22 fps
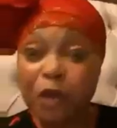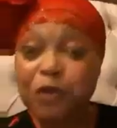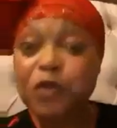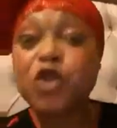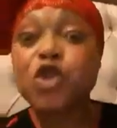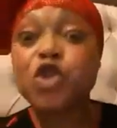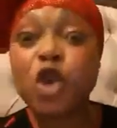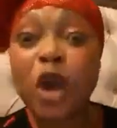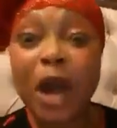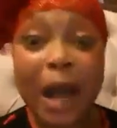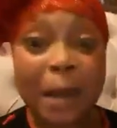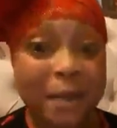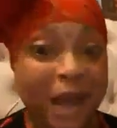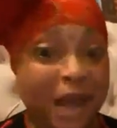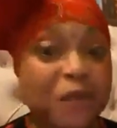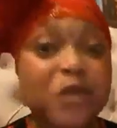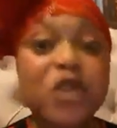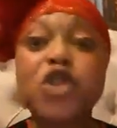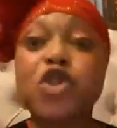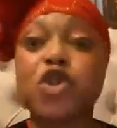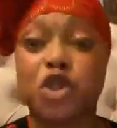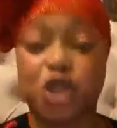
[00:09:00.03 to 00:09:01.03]
but if you show her my
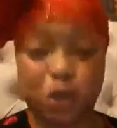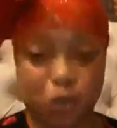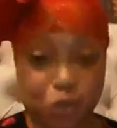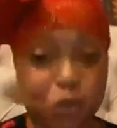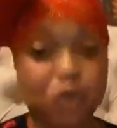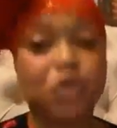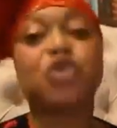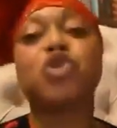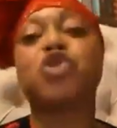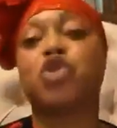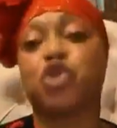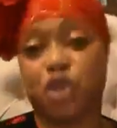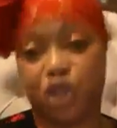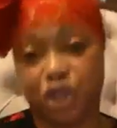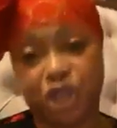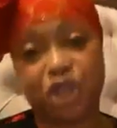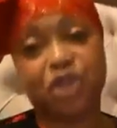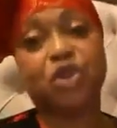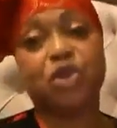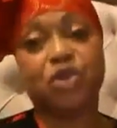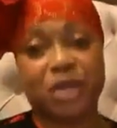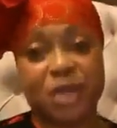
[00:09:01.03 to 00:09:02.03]
video,
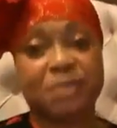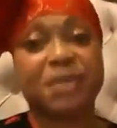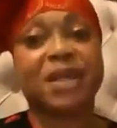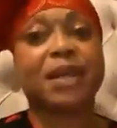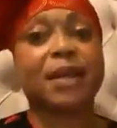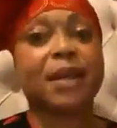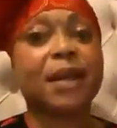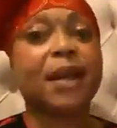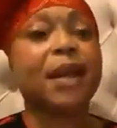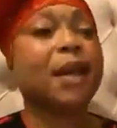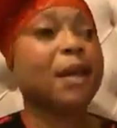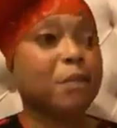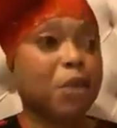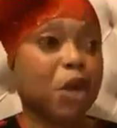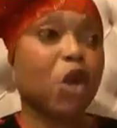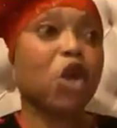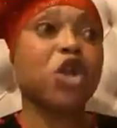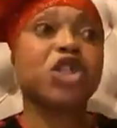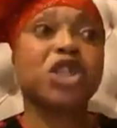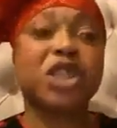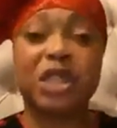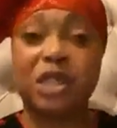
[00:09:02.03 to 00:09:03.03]
she knows me,
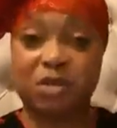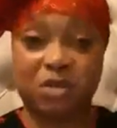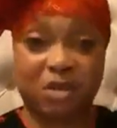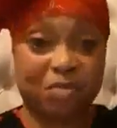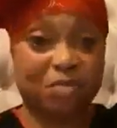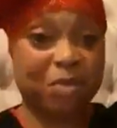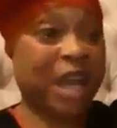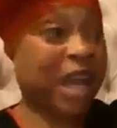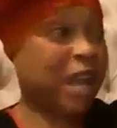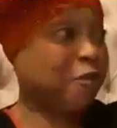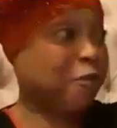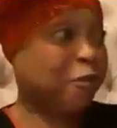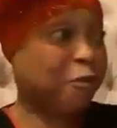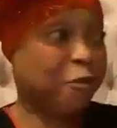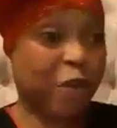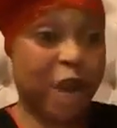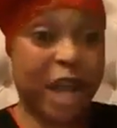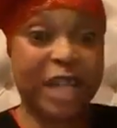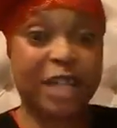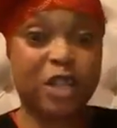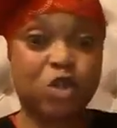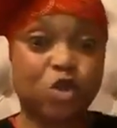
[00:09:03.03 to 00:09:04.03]
because she's a
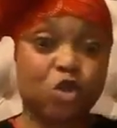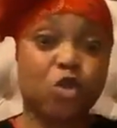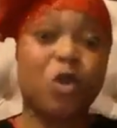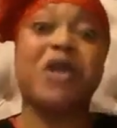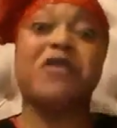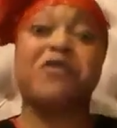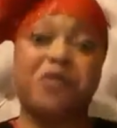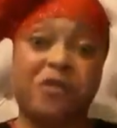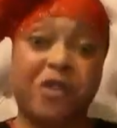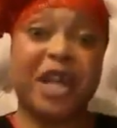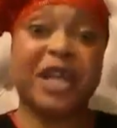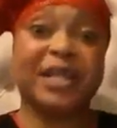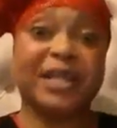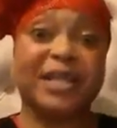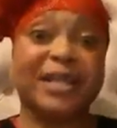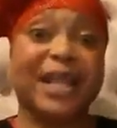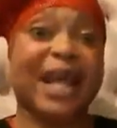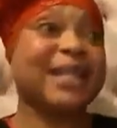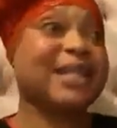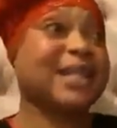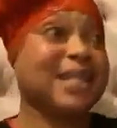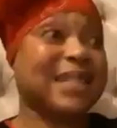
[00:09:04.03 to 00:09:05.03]
friend to a friend.
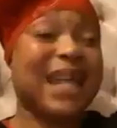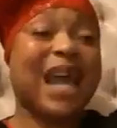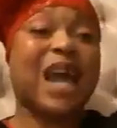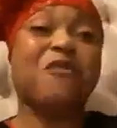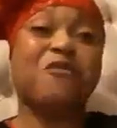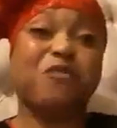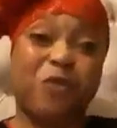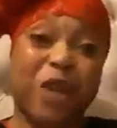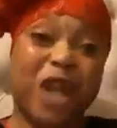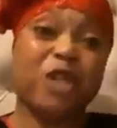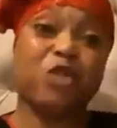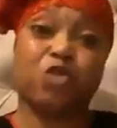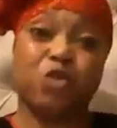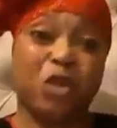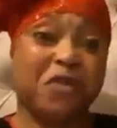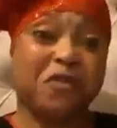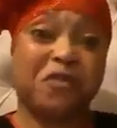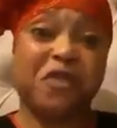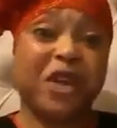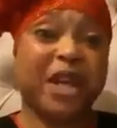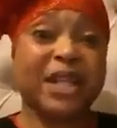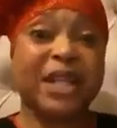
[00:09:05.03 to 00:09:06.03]
That is, they are friend
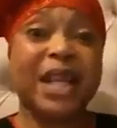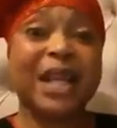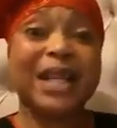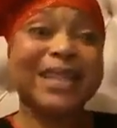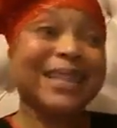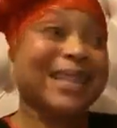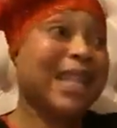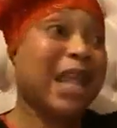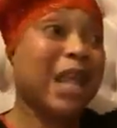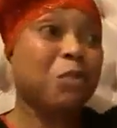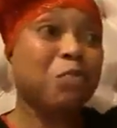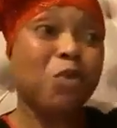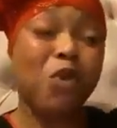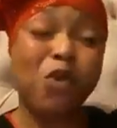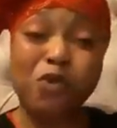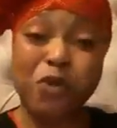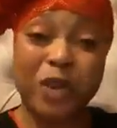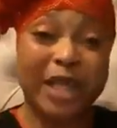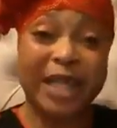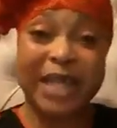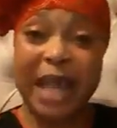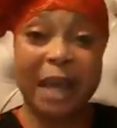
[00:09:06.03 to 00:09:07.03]
to a friend. They
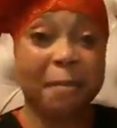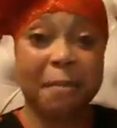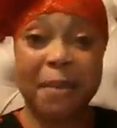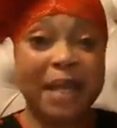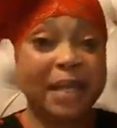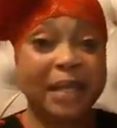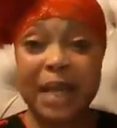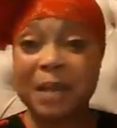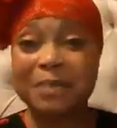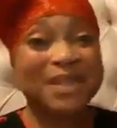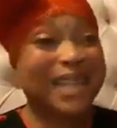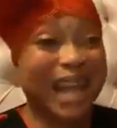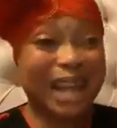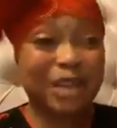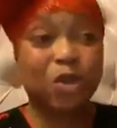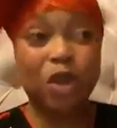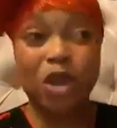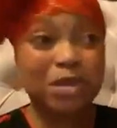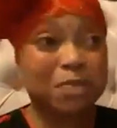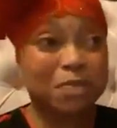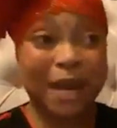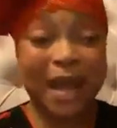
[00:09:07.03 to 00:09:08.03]
move with Nekpe them. They are
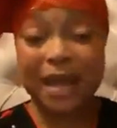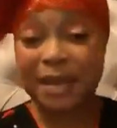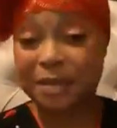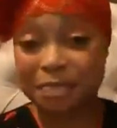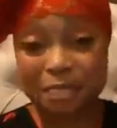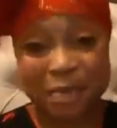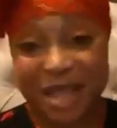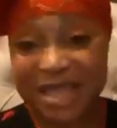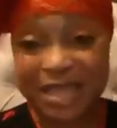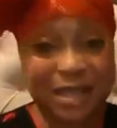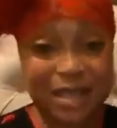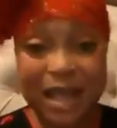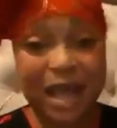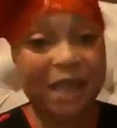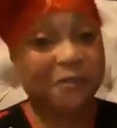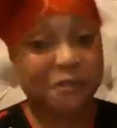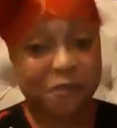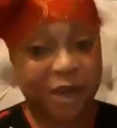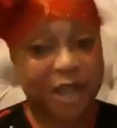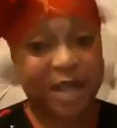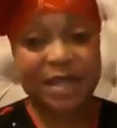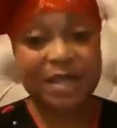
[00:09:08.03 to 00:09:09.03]
not my personal
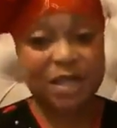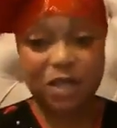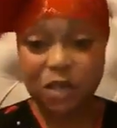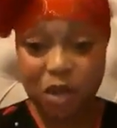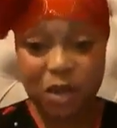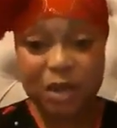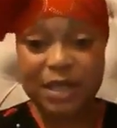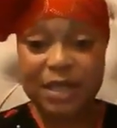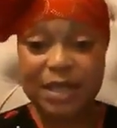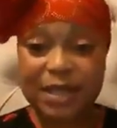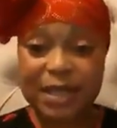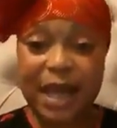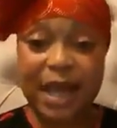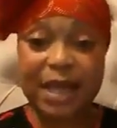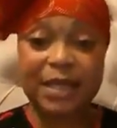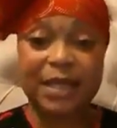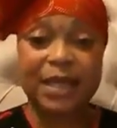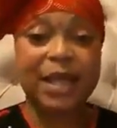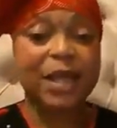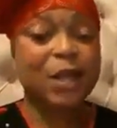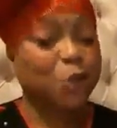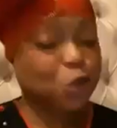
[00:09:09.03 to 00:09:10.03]
friends. You
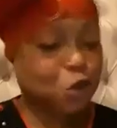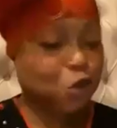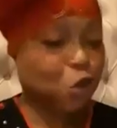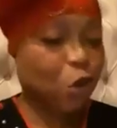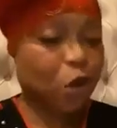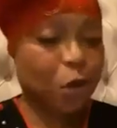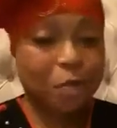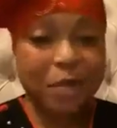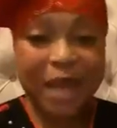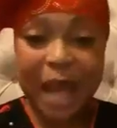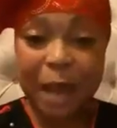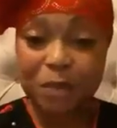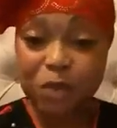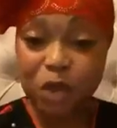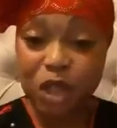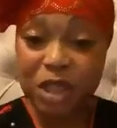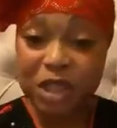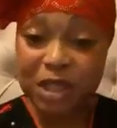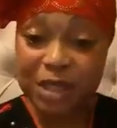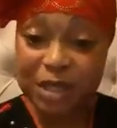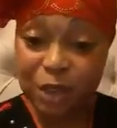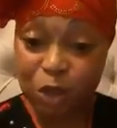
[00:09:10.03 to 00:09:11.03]
understand? So me, I'm
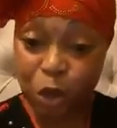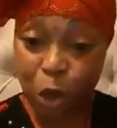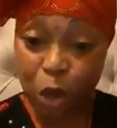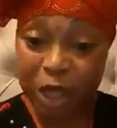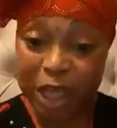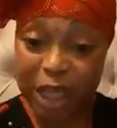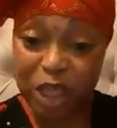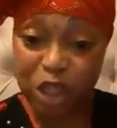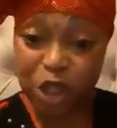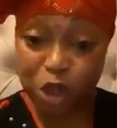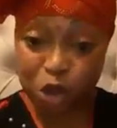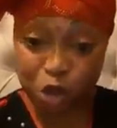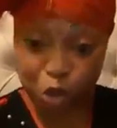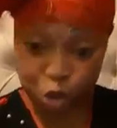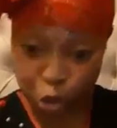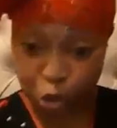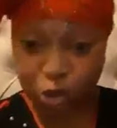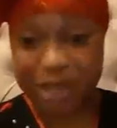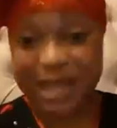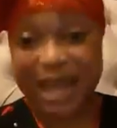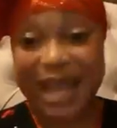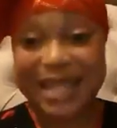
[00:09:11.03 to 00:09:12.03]
just talking the
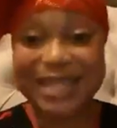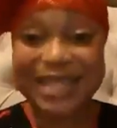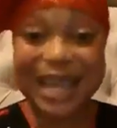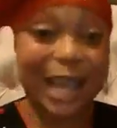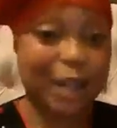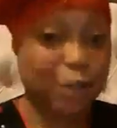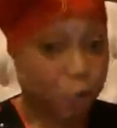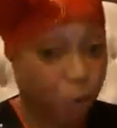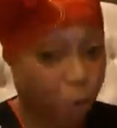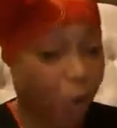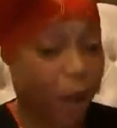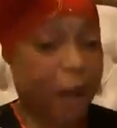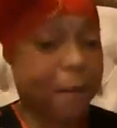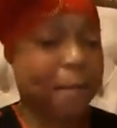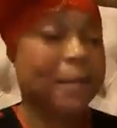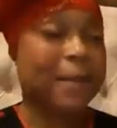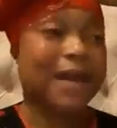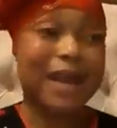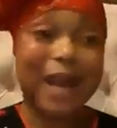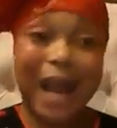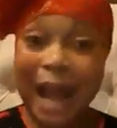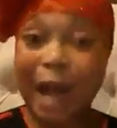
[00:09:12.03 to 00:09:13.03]
story as I know her,
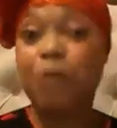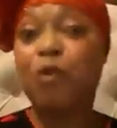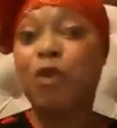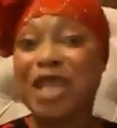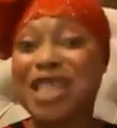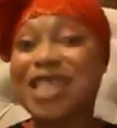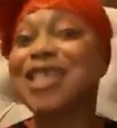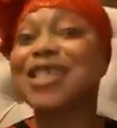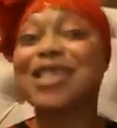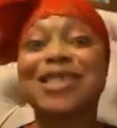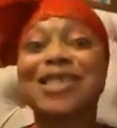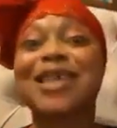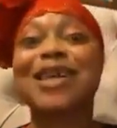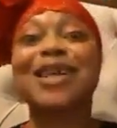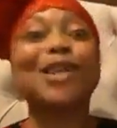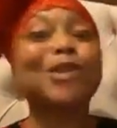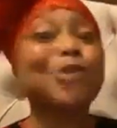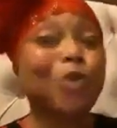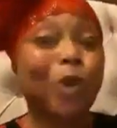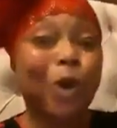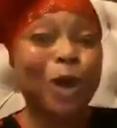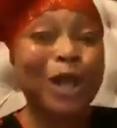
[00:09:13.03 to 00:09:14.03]
and which is
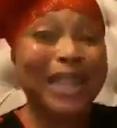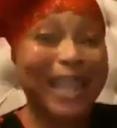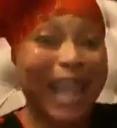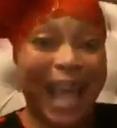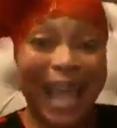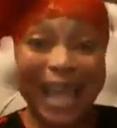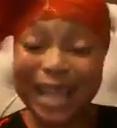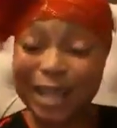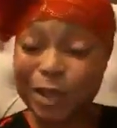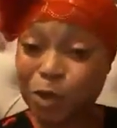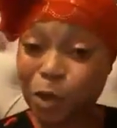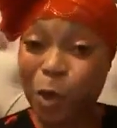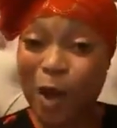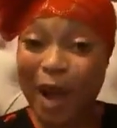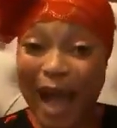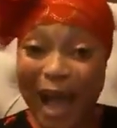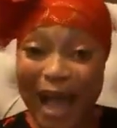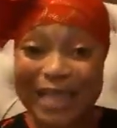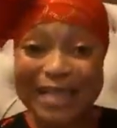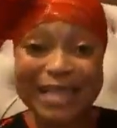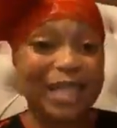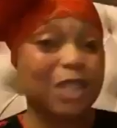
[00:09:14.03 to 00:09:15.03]
no lie, no
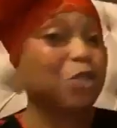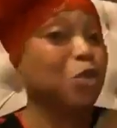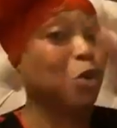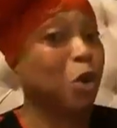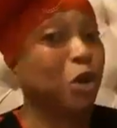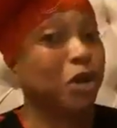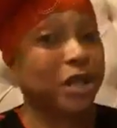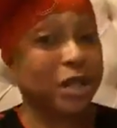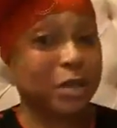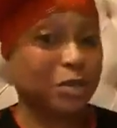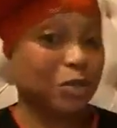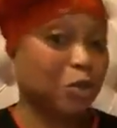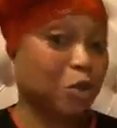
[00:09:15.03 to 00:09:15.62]
adding, no